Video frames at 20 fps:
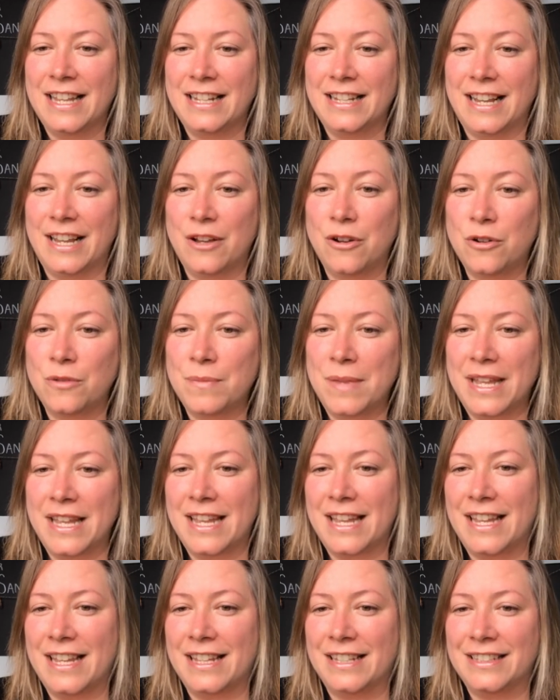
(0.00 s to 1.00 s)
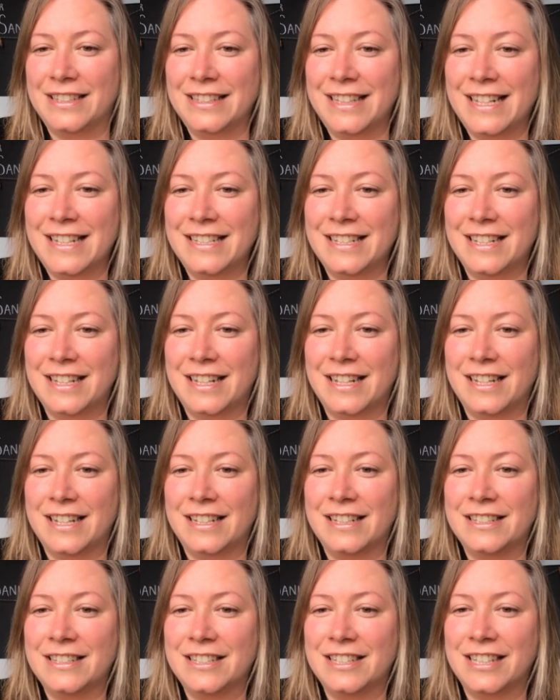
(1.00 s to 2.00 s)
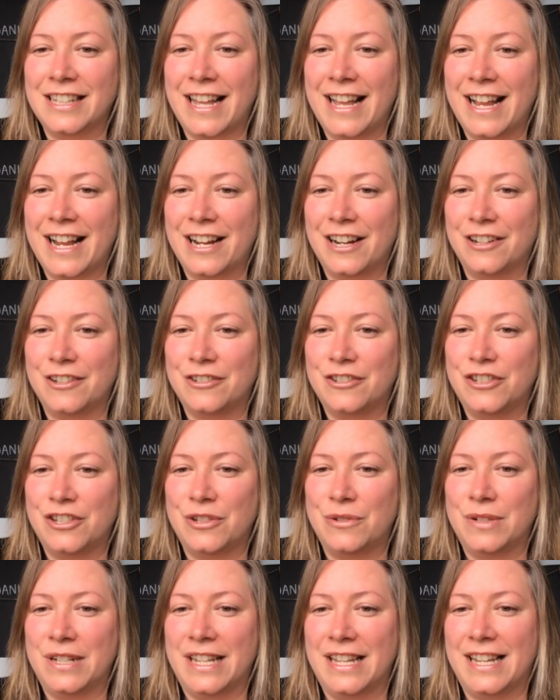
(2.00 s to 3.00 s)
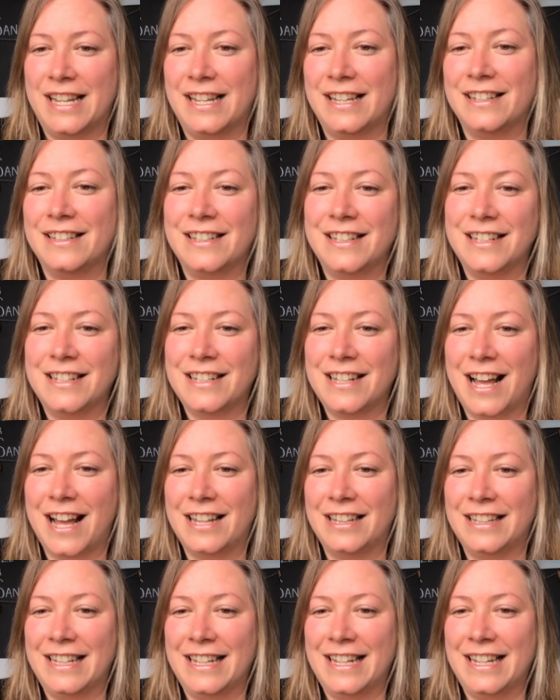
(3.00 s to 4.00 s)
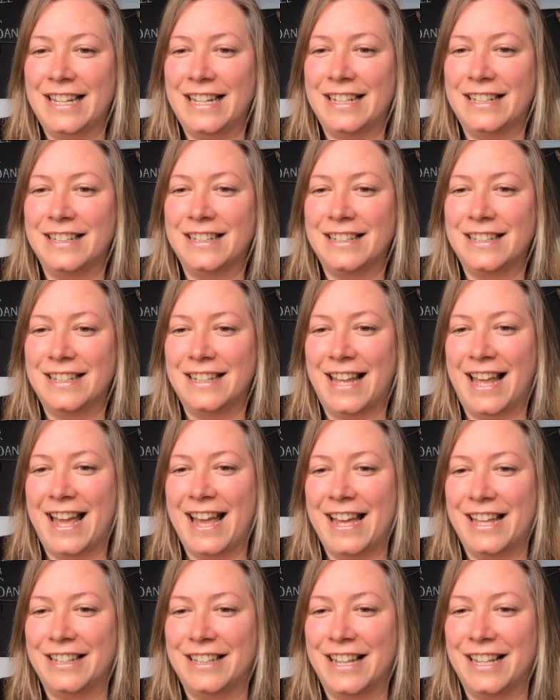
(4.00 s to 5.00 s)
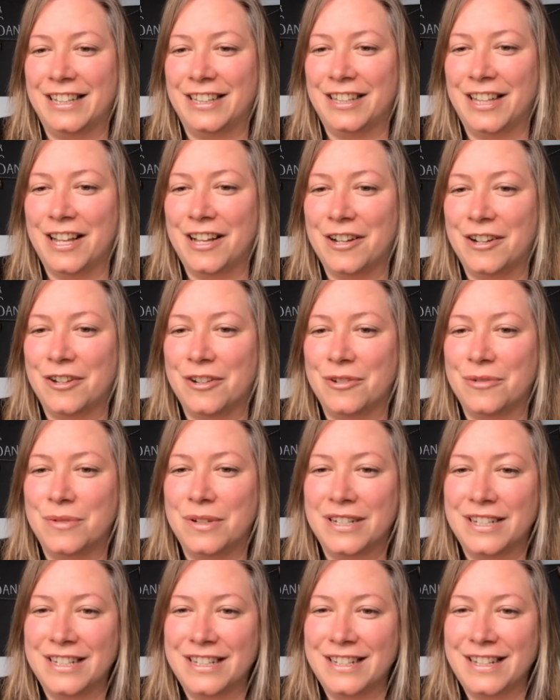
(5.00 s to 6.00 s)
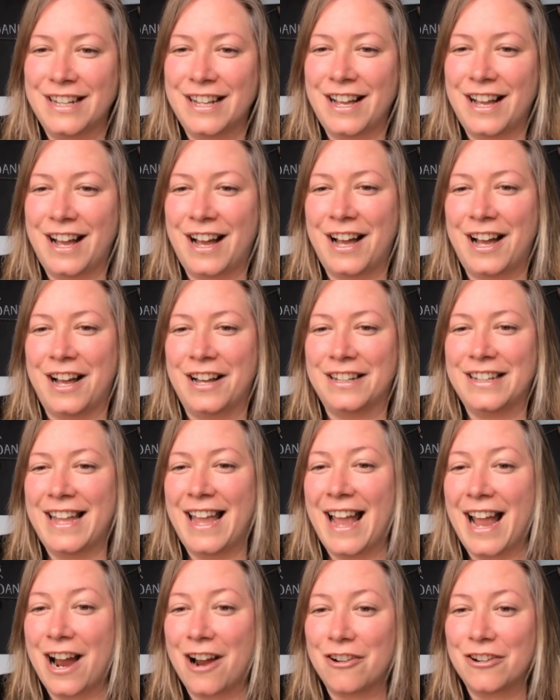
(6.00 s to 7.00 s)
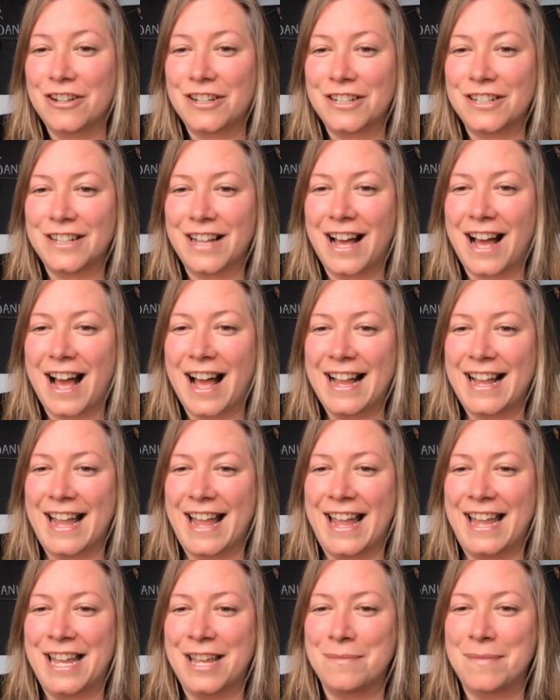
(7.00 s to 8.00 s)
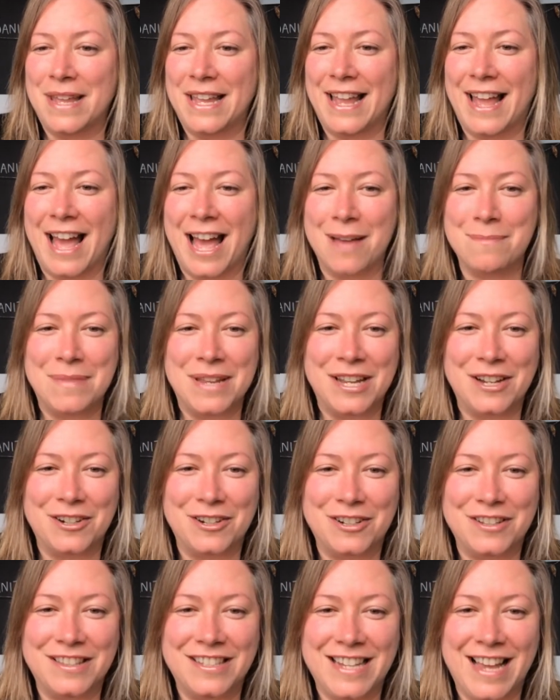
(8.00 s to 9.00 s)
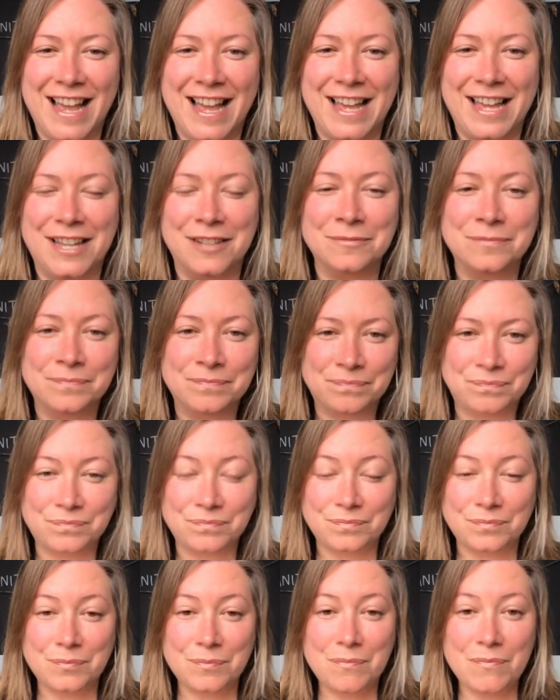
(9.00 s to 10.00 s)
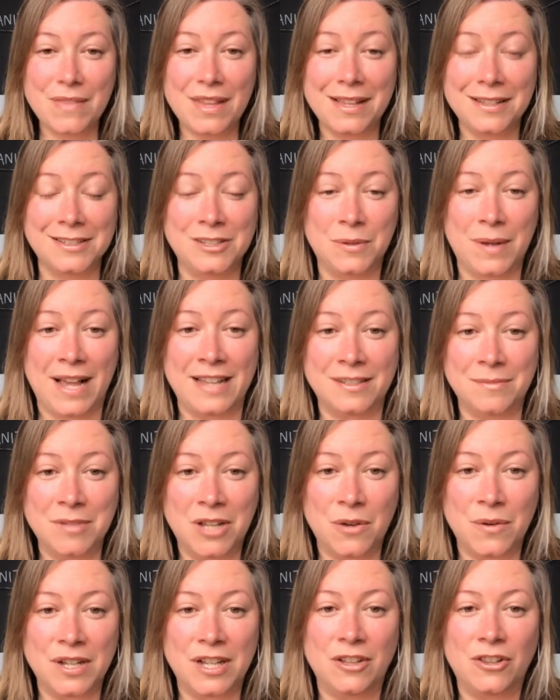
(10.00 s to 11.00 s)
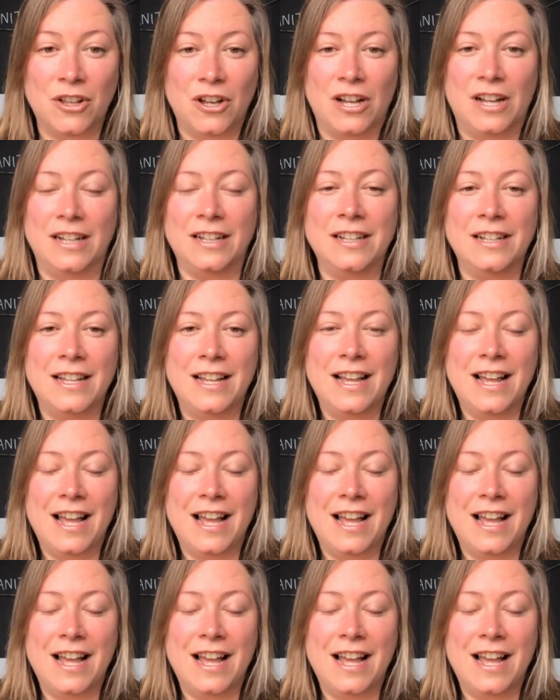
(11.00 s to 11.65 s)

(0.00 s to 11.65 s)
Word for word: Naomi, Linda, Claire, Judy, Colleen, Gail, hello, Carol, hi, Amy, happy Earth Day. So as I'm going along,